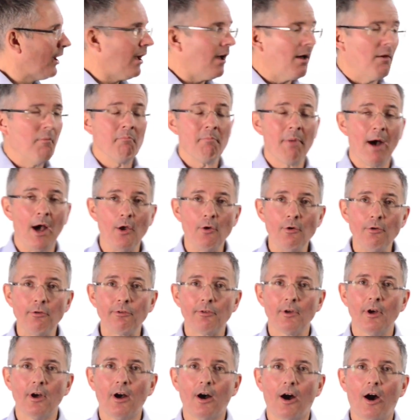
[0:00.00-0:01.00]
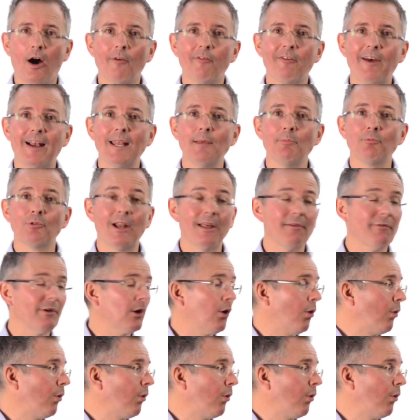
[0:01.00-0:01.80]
and both are fairly prolific